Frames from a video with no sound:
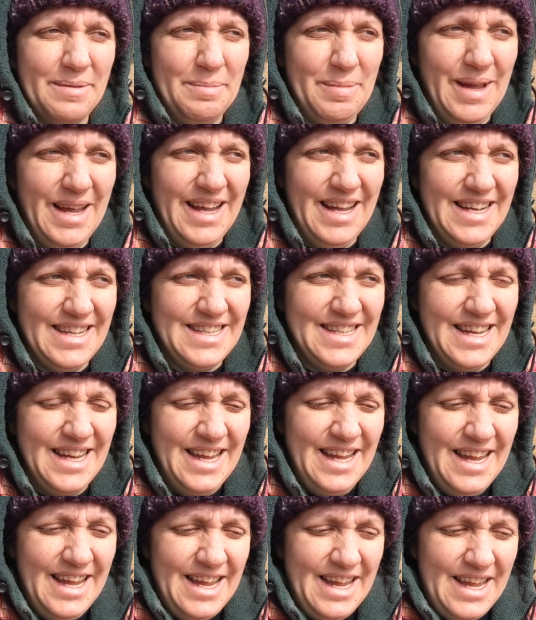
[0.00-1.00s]
But
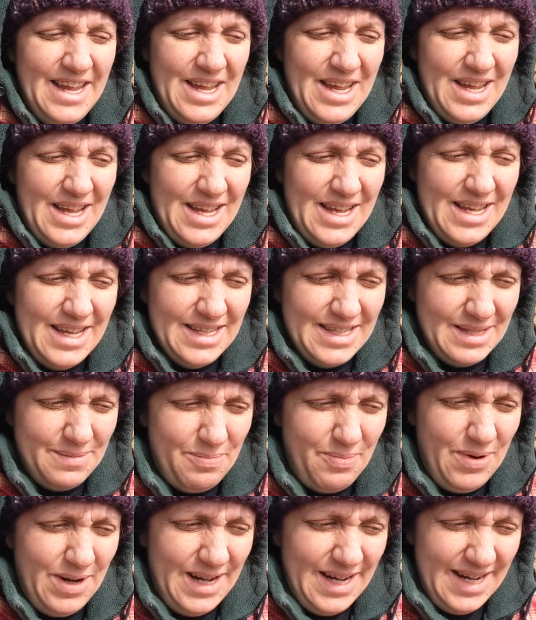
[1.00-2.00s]
it's
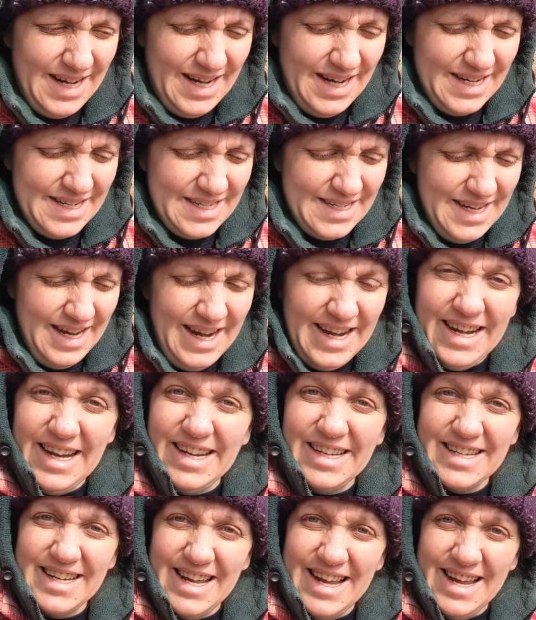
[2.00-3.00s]
pretty
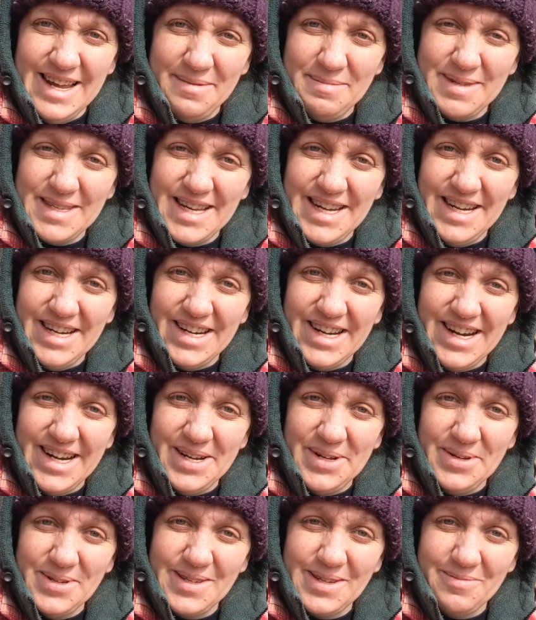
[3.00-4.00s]
exciting times here
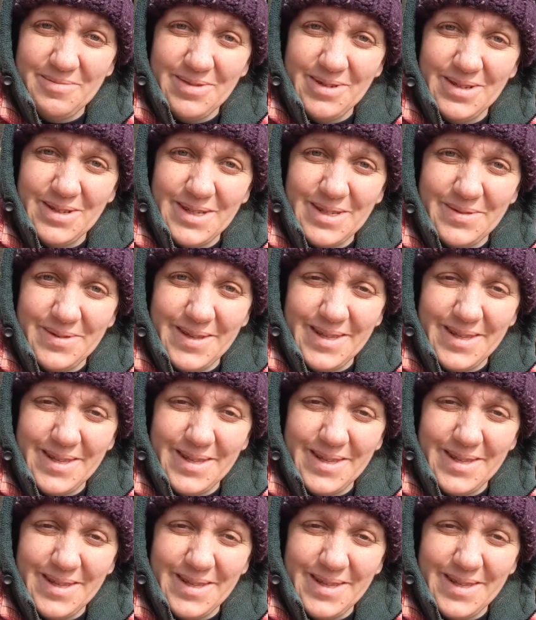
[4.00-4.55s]
at Wholesome Roots